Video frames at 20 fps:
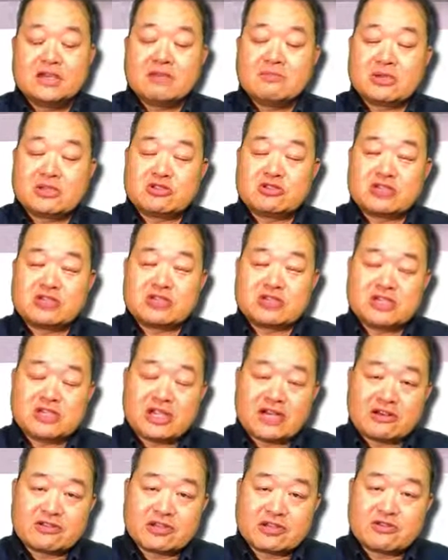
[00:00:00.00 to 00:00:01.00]
But you can see
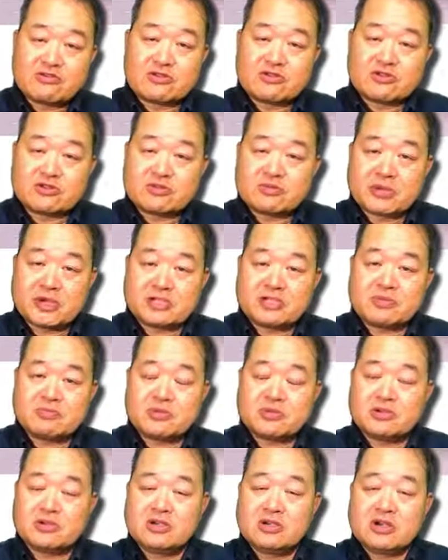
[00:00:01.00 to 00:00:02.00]
how they were
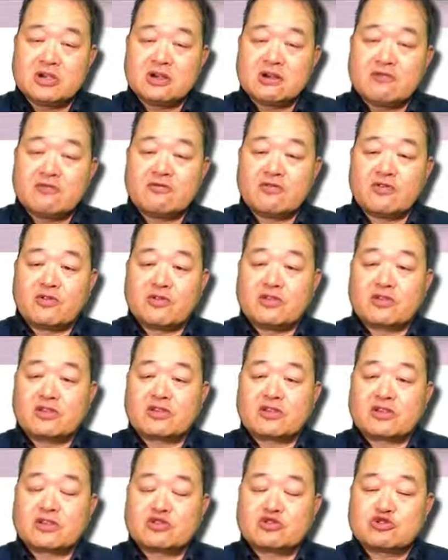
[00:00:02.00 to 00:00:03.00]
responsible for
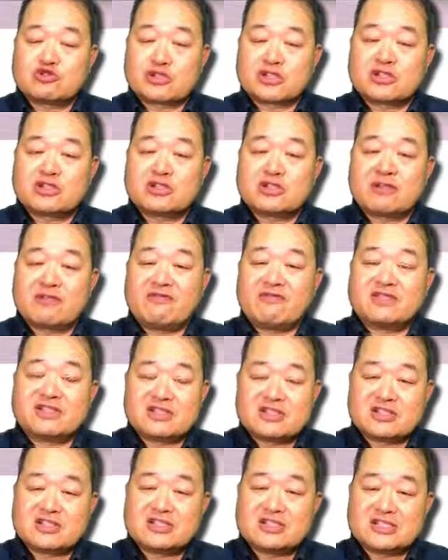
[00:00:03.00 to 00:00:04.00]
the construction of
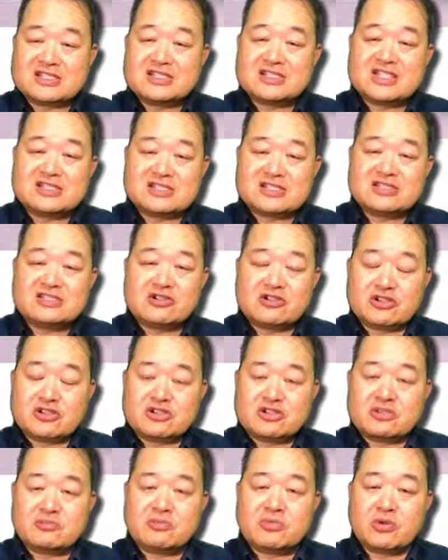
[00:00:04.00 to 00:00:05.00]
facilities necessary to
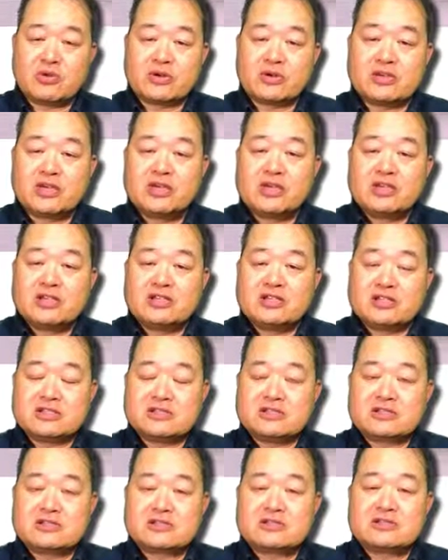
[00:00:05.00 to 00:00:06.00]
support
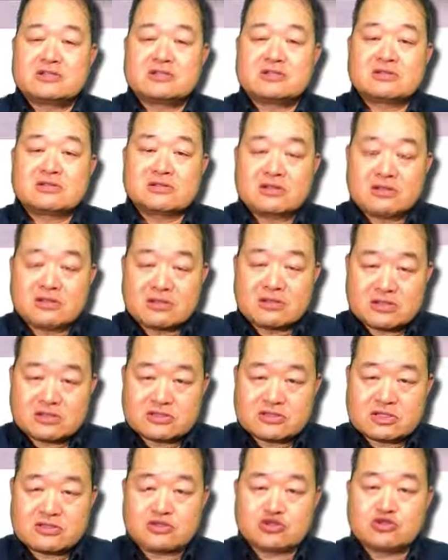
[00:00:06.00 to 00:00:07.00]
these
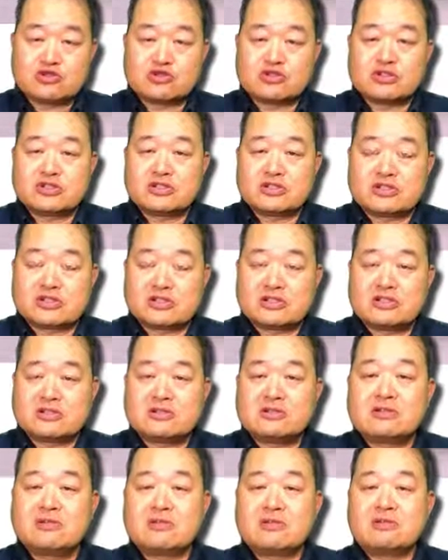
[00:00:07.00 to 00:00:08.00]
insurances and
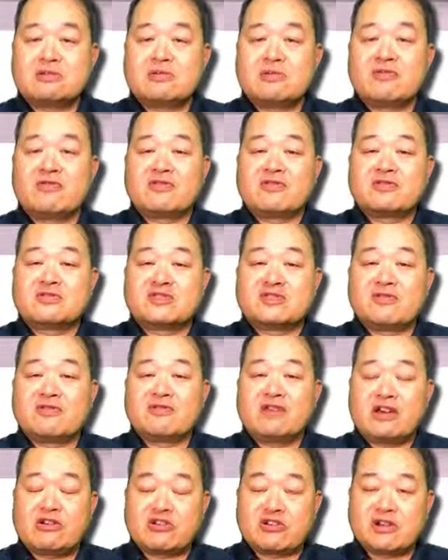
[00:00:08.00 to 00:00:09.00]
this provision of
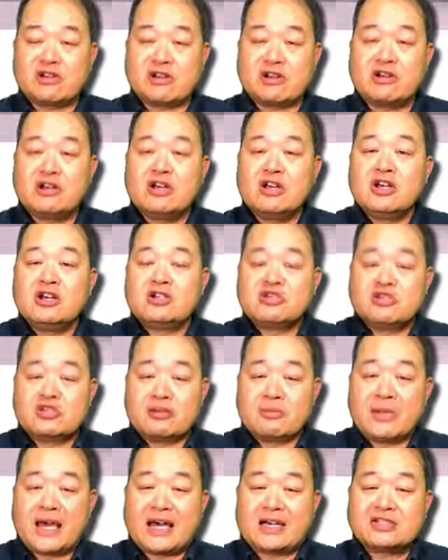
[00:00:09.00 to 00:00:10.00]
healthcare to the
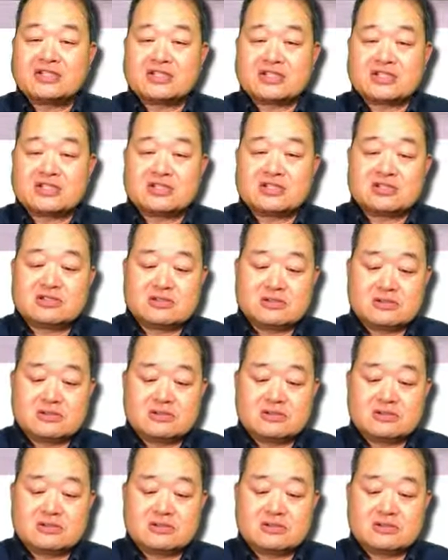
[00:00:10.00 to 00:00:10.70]
masses.